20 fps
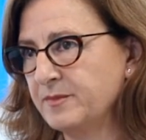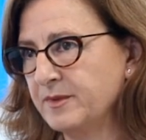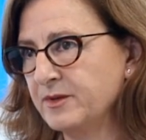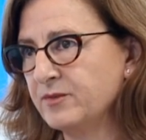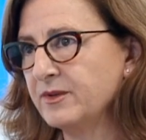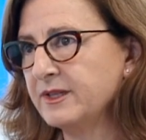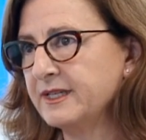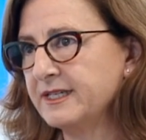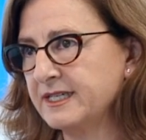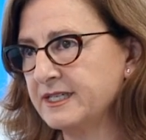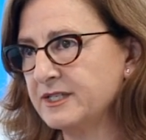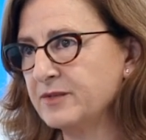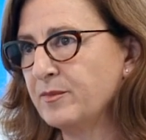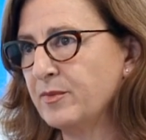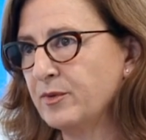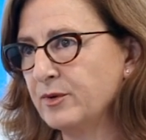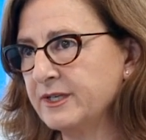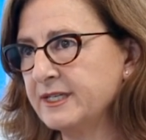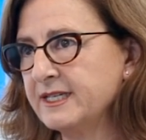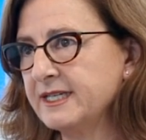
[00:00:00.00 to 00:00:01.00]
been really
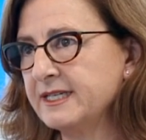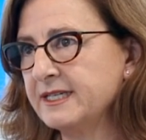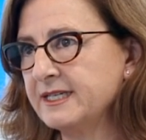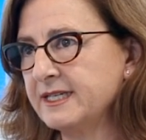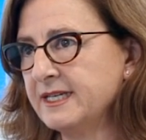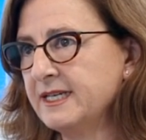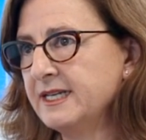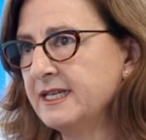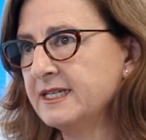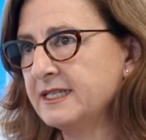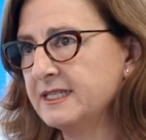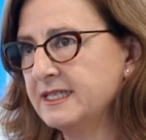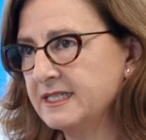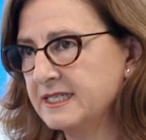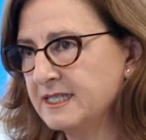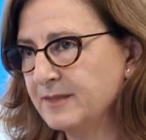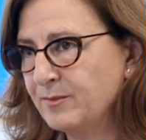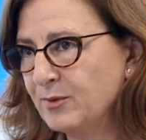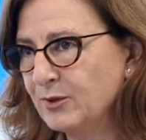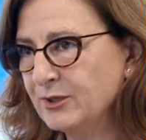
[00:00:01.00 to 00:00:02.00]

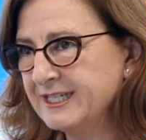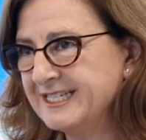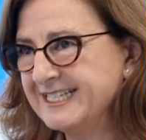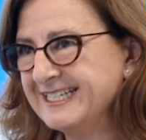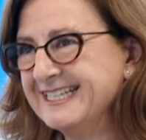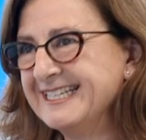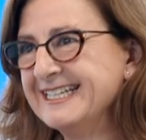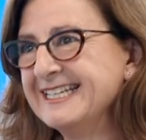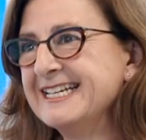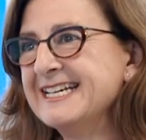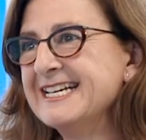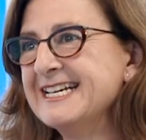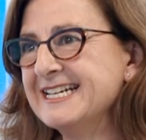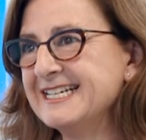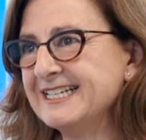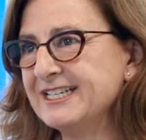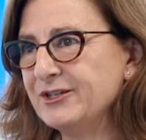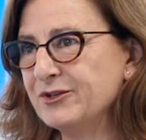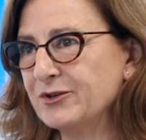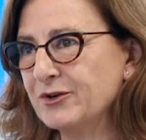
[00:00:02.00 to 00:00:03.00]
disappointing
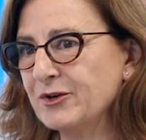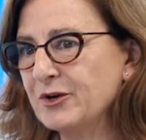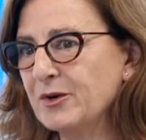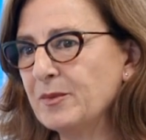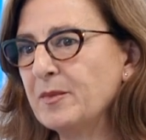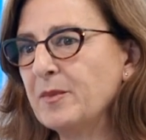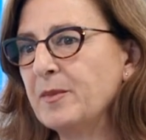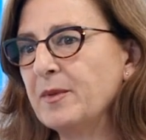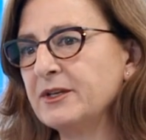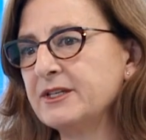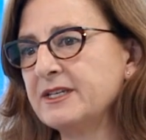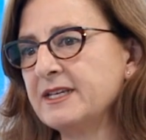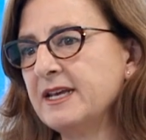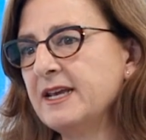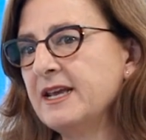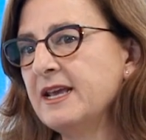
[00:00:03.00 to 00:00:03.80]
in Europe. But